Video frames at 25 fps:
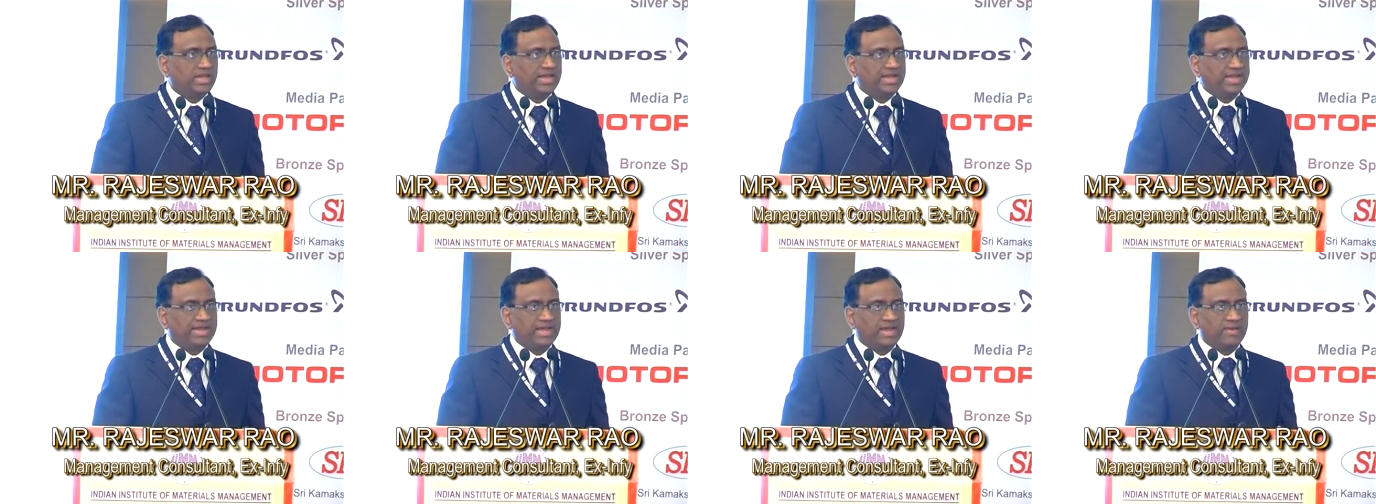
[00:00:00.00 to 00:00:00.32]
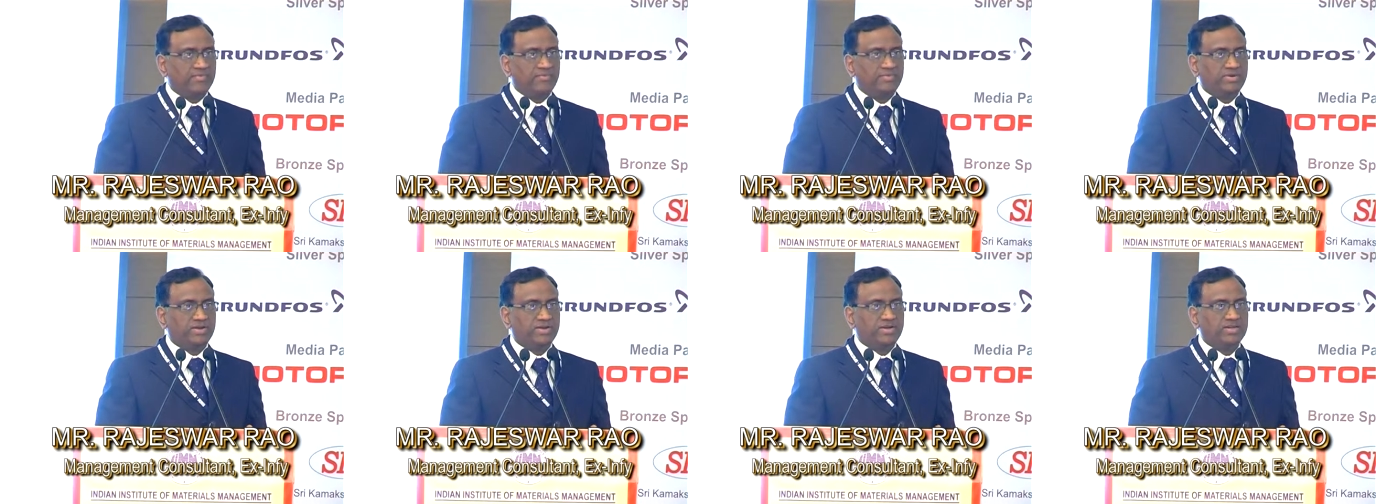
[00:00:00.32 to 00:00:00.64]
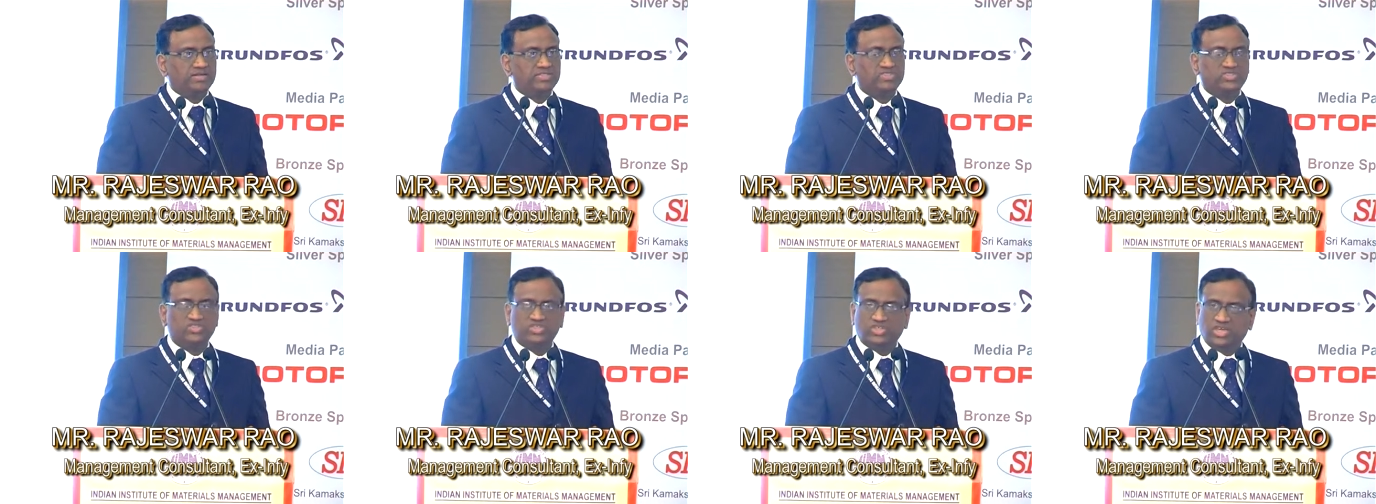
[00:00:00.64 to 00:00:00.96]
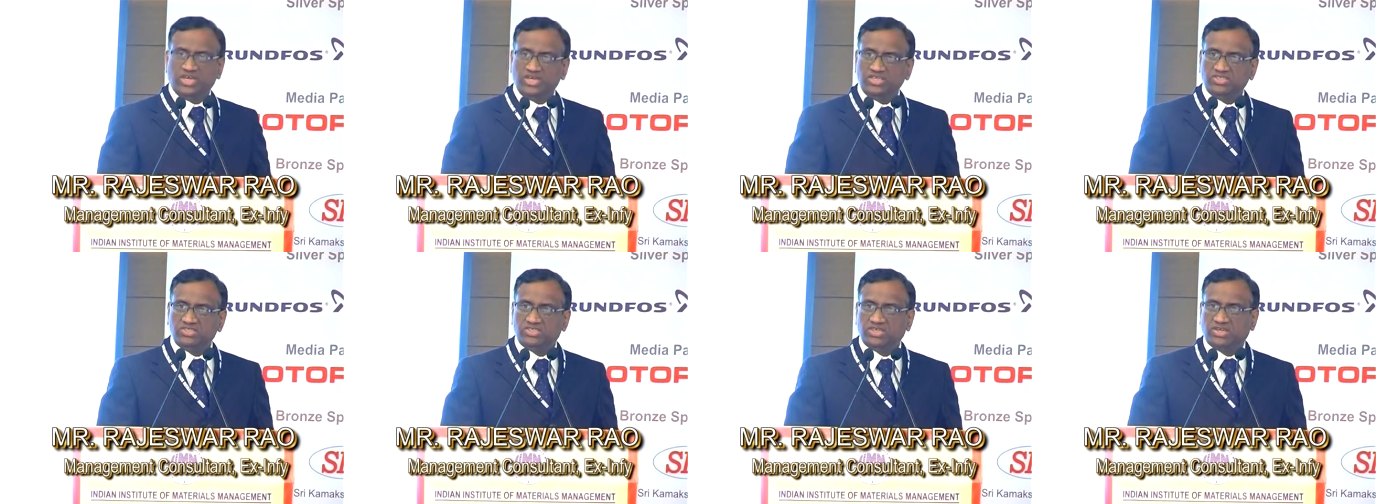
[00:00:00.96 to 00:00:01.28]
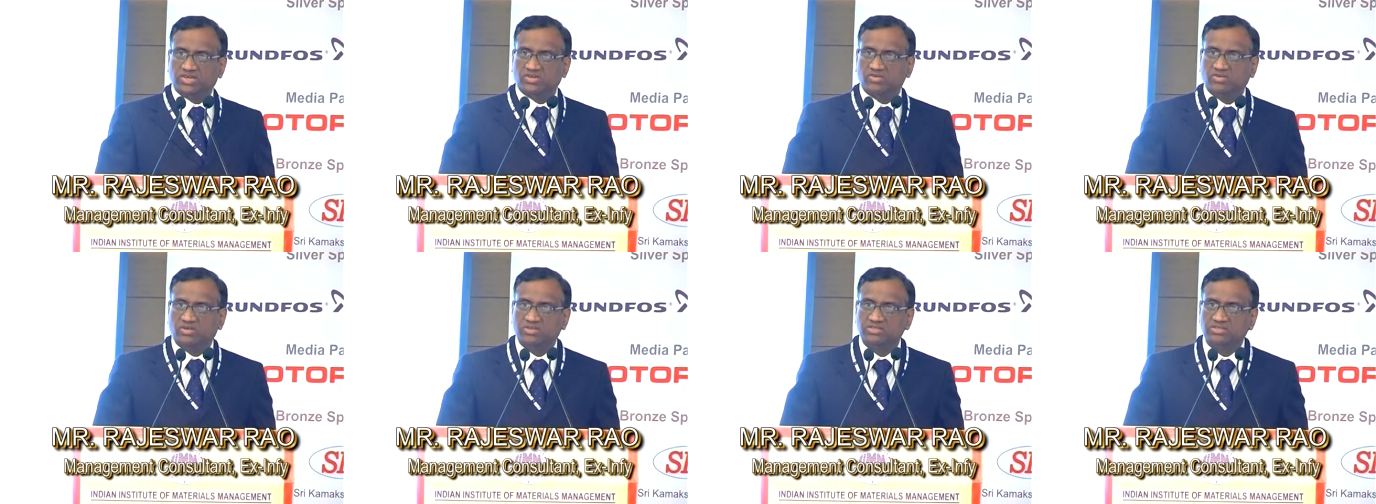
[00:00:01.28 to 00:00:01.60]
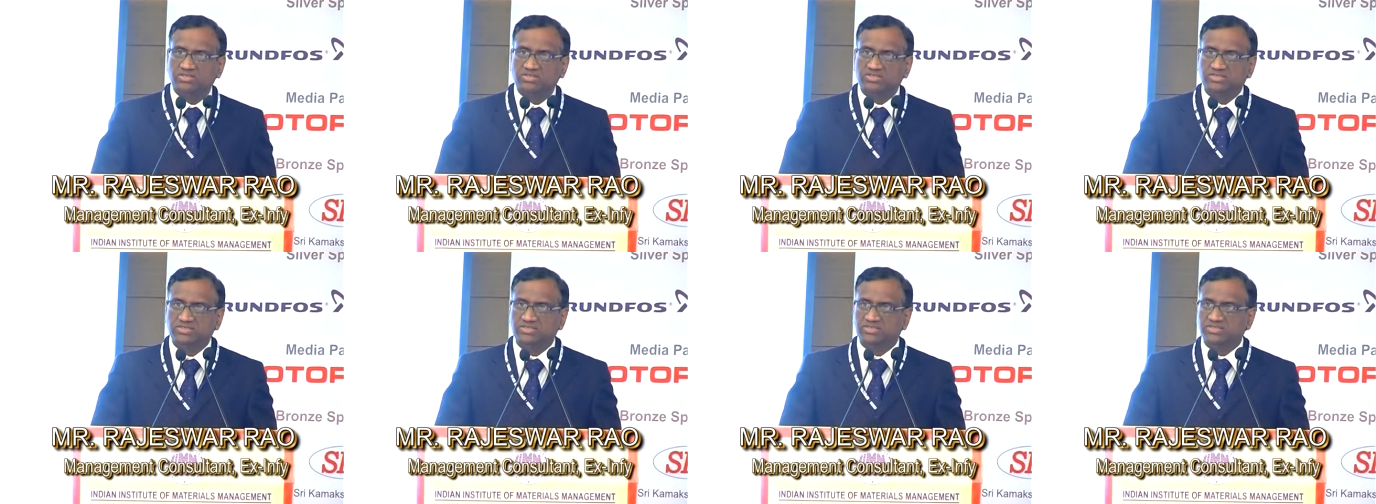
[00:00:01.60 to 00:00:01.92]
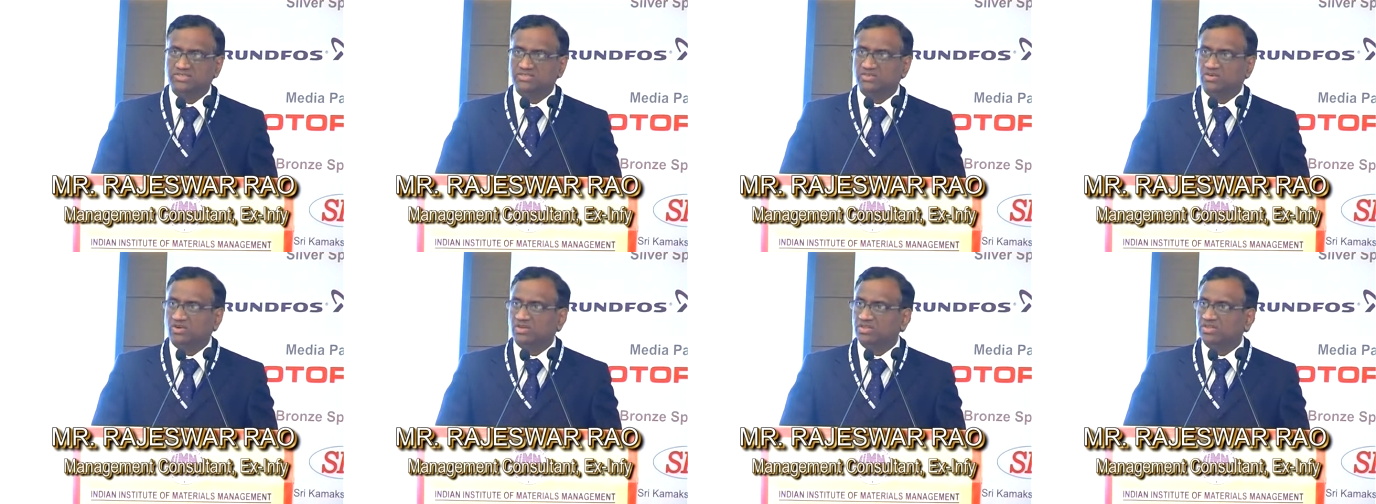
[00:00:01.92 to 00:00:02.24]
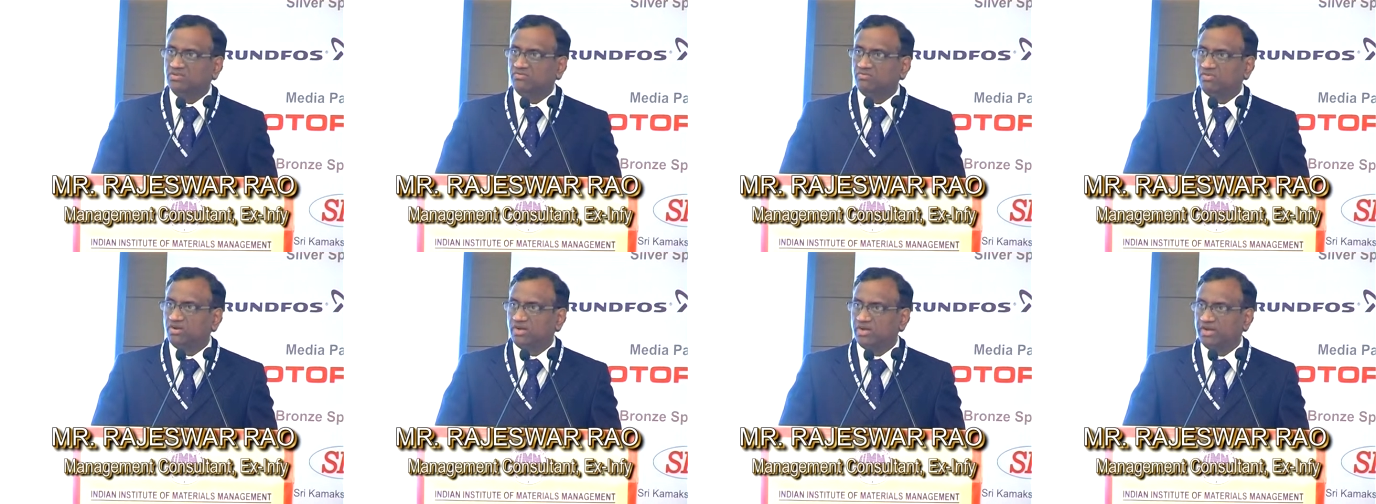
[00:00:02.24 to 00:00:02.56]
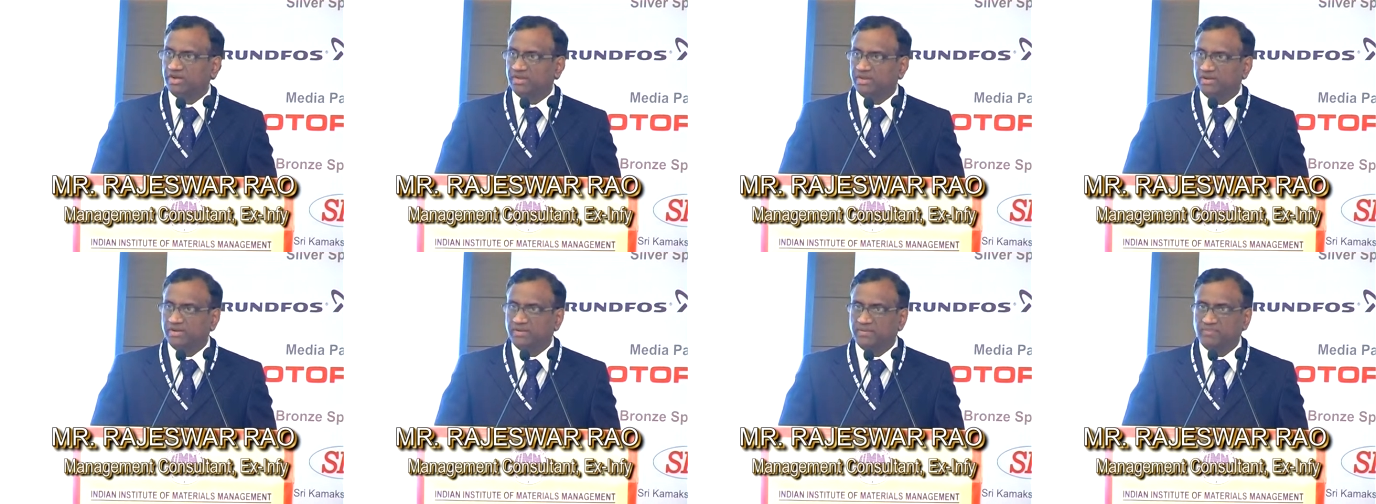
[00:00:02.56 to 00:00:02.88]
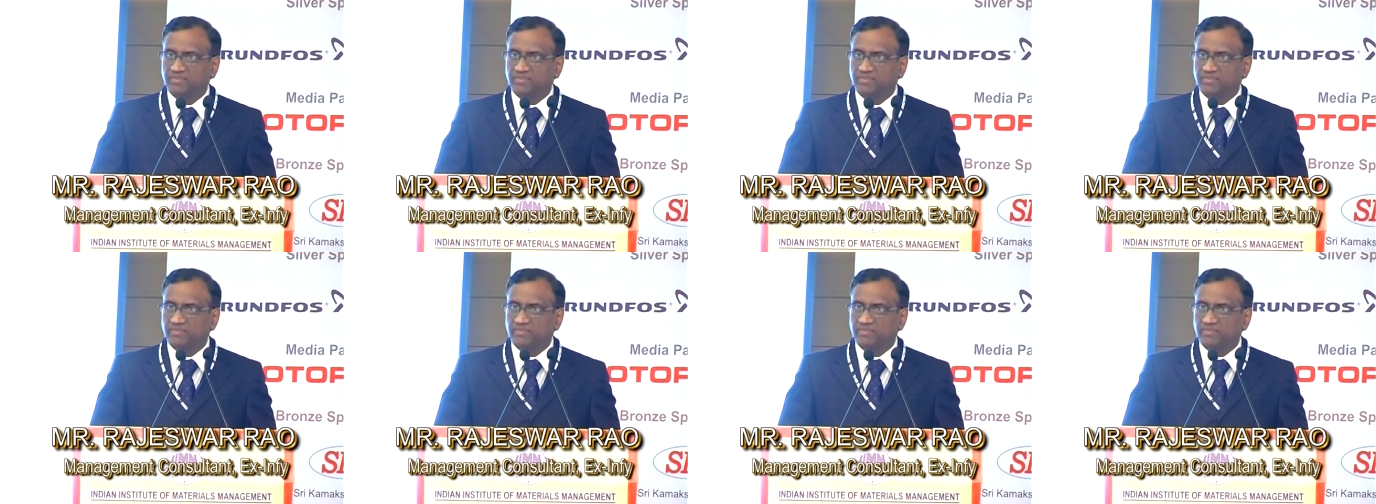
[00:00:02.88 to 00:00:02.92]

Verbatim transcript: adapt and change technologies on the fly